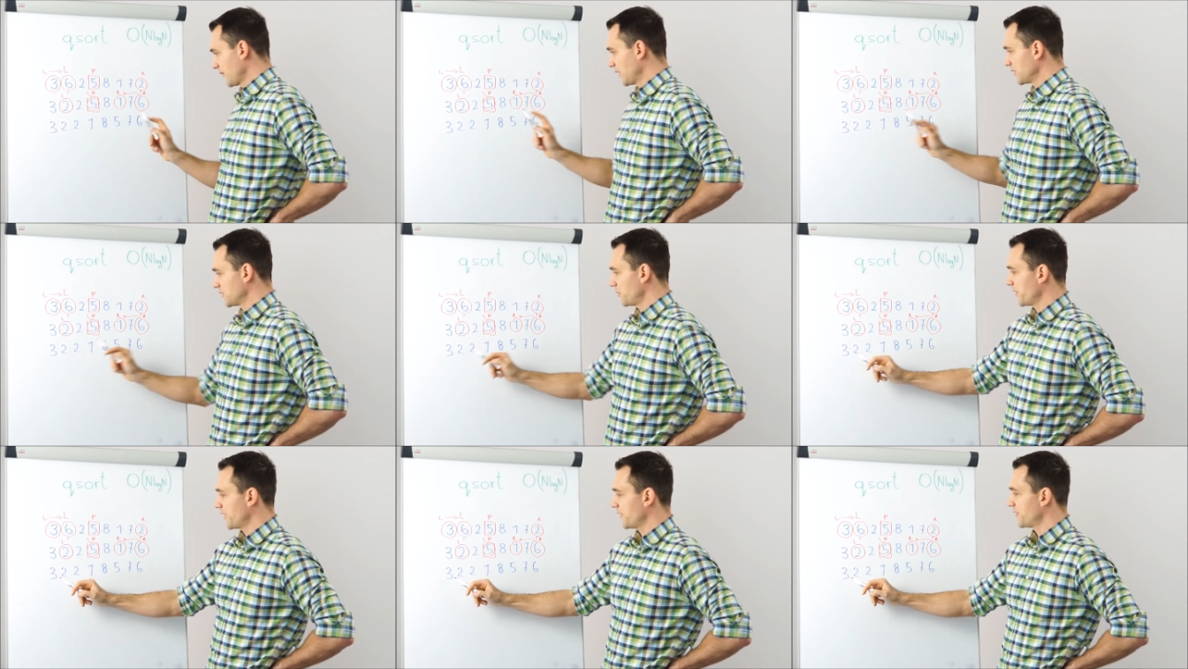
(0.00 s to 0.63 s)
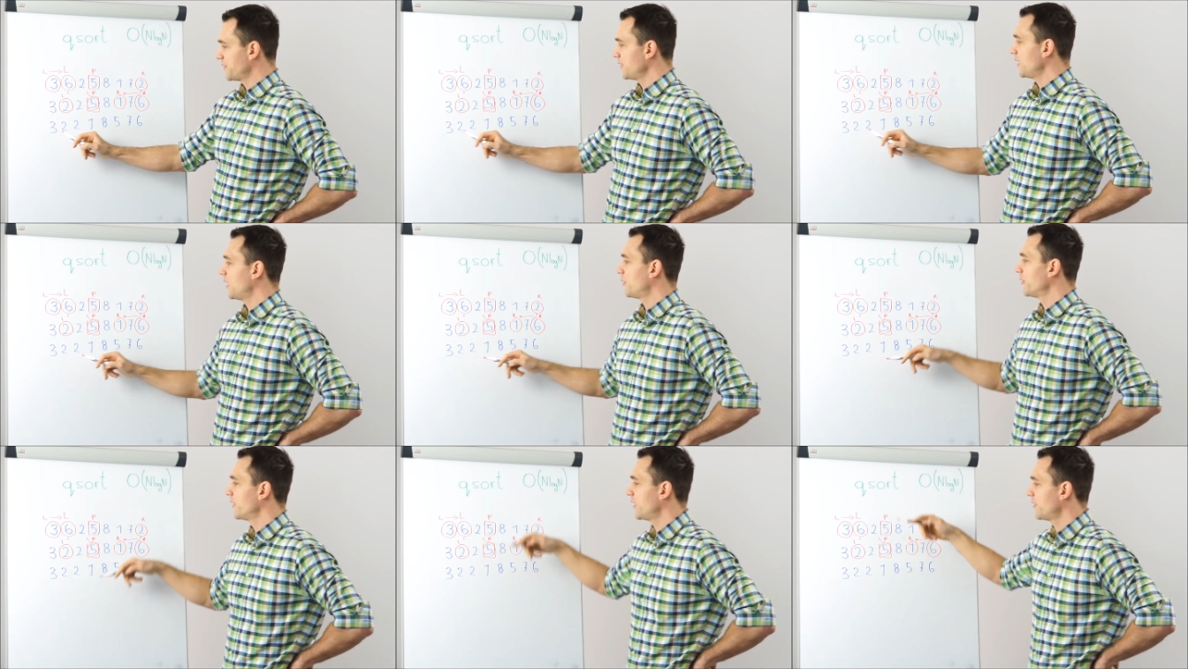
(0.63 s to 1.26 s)
So we can see
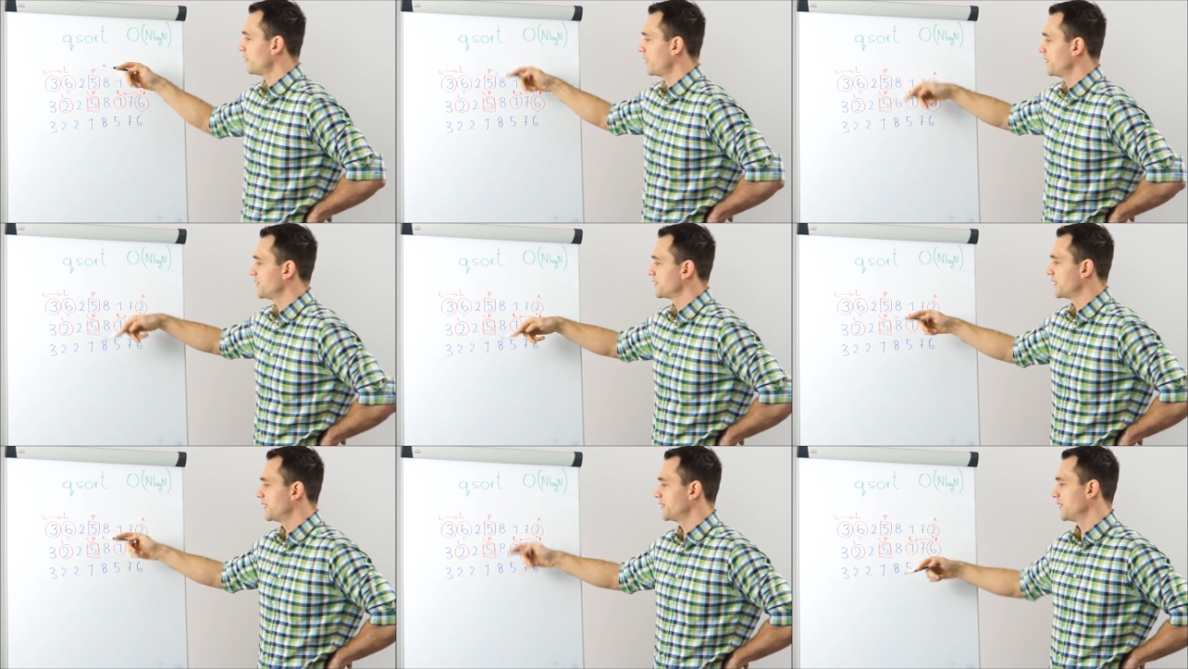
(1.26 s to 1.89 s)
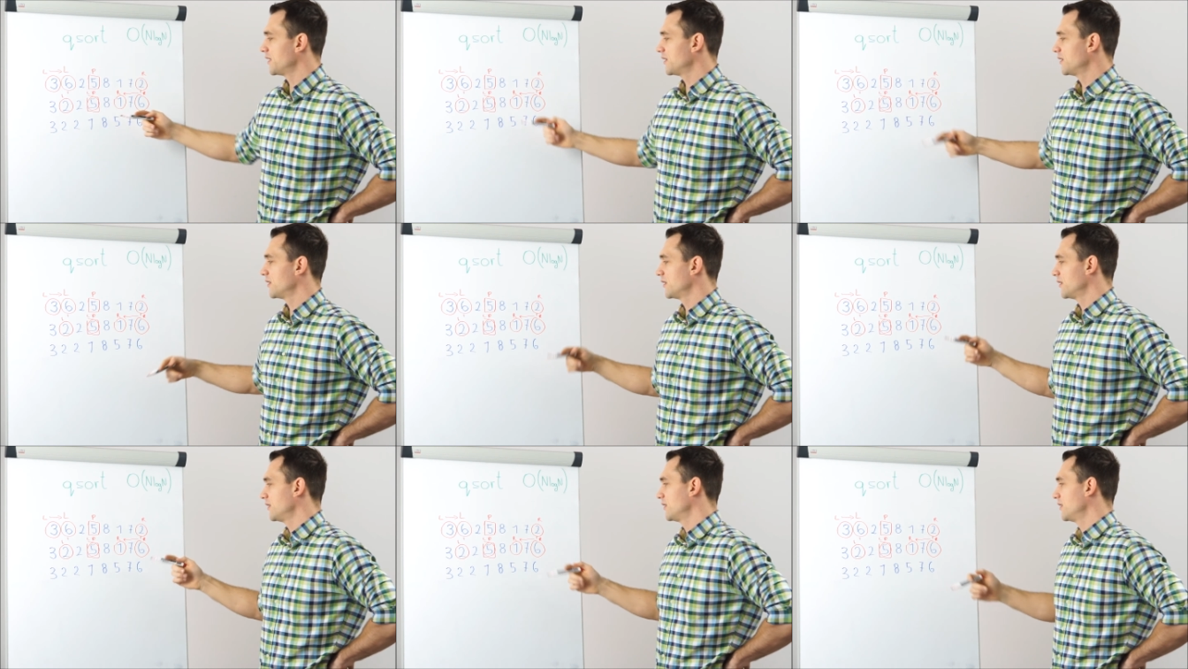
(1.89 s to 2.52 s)
our array is getting
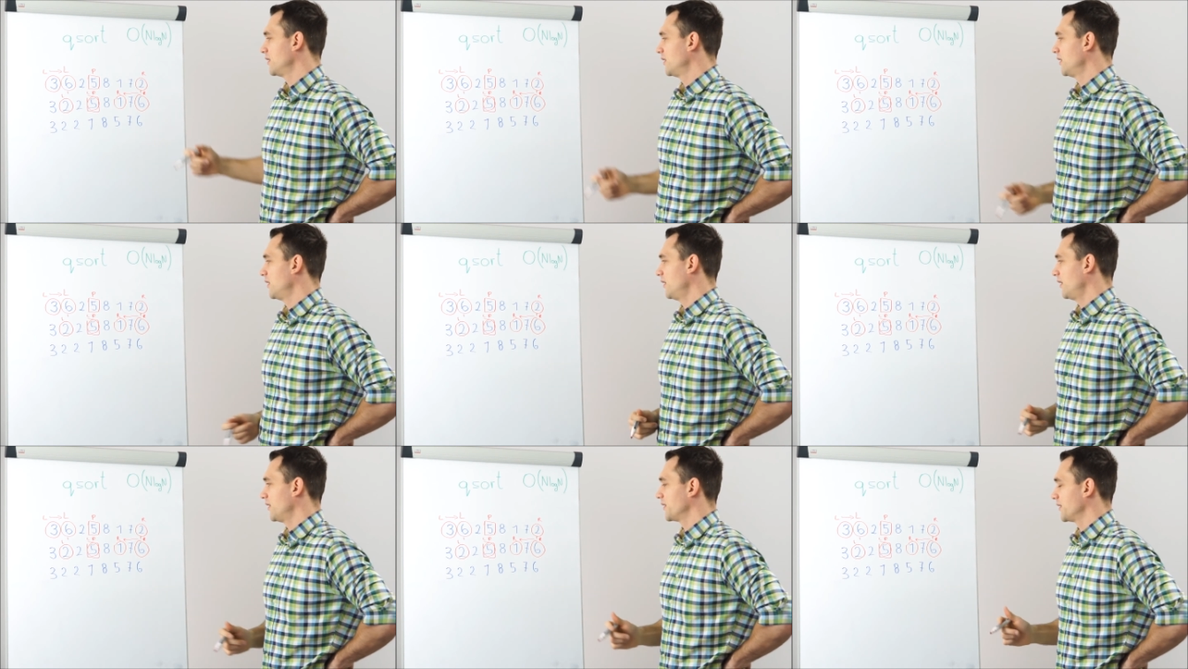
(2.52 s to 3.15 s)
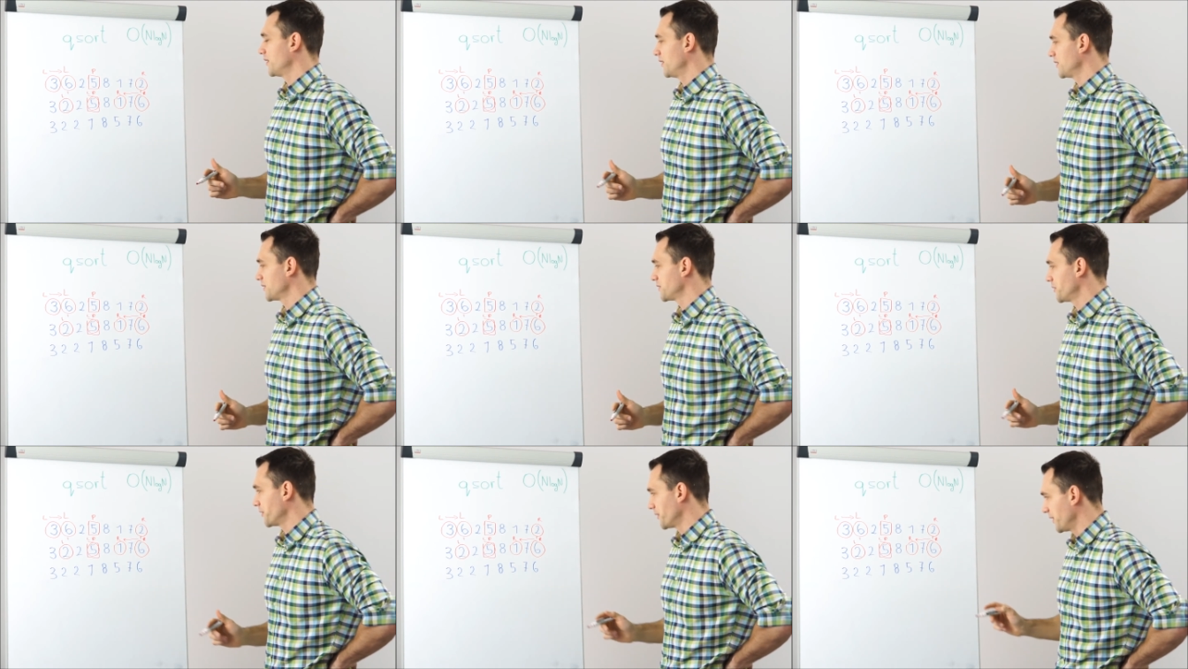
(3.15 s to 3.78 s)

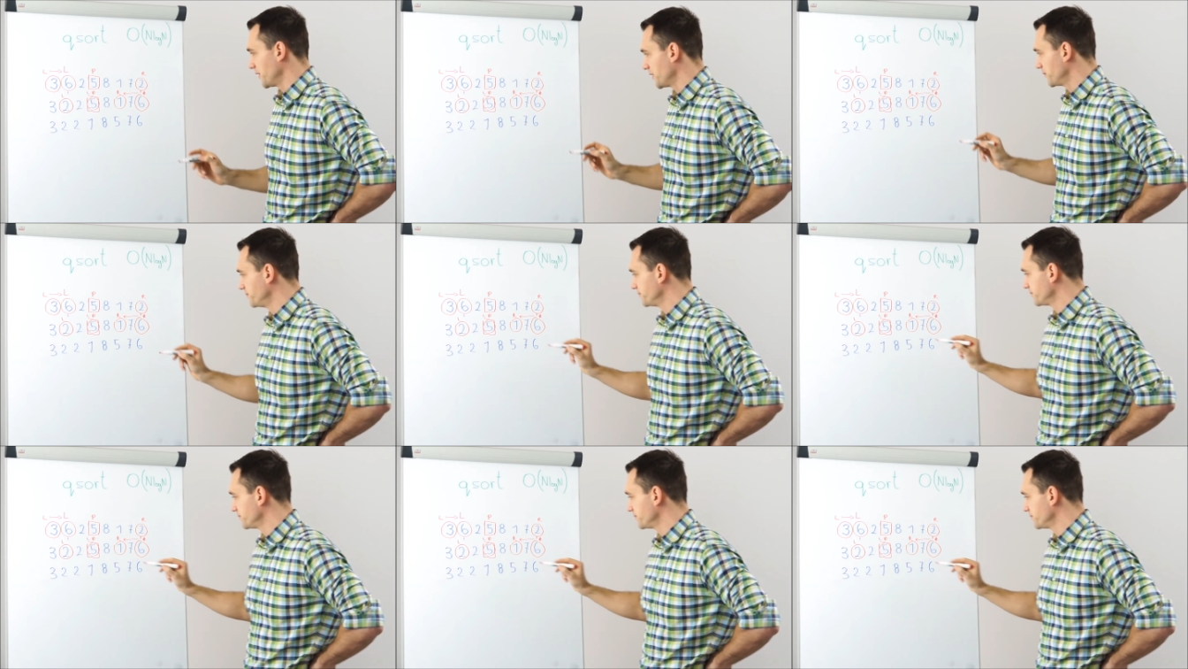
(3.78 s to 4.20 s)
sorted.